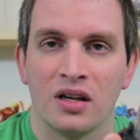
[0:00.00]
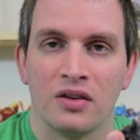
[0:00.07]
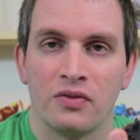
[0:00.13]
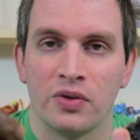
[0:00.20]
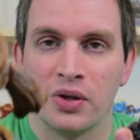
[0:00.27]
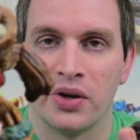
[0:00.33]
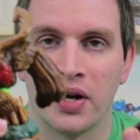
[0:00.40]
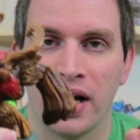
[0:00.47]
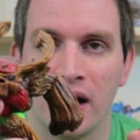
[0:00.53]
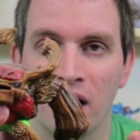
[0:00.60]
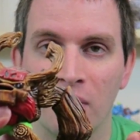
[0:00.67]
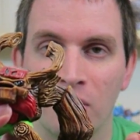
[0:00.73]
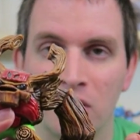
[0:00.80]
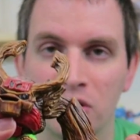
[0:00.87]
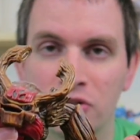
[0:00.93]
If we
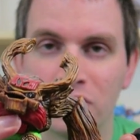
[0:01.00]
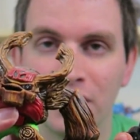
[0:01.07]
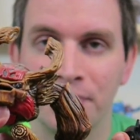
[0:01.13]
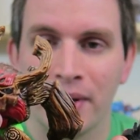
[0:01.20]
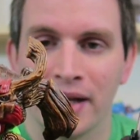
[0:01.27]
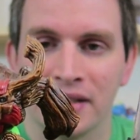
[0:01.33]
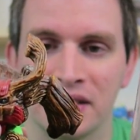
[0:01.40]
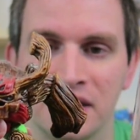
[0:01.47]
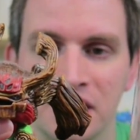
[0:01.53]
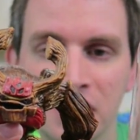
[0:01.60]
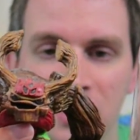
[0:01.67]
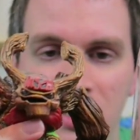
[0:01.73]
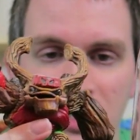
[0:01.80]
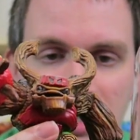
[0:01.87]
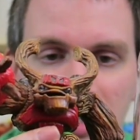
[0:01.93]
grab Tree Rex
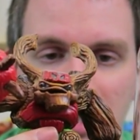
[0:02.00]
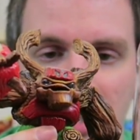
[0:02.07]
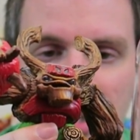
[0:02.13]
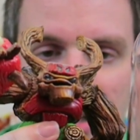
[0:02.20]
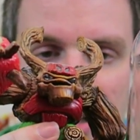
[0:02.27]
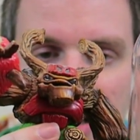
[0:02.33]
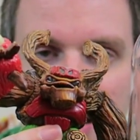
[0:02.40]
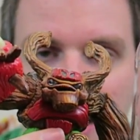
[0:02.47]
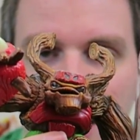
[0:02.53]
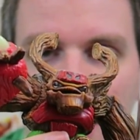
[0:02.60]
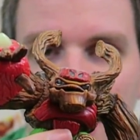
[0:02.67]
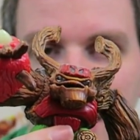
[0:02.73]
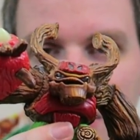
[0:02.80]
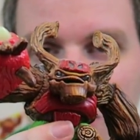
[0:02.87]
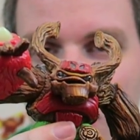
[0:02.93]
here,
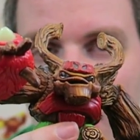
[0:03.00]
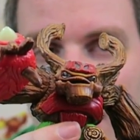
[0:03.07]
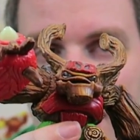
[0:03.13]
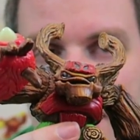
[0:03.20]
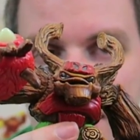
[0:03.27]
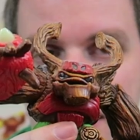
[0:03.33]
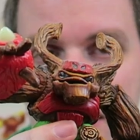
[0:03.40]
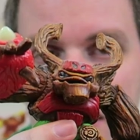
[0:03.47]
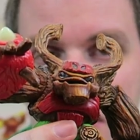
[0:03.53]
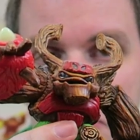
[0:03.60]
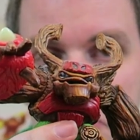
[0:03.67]
height-wise,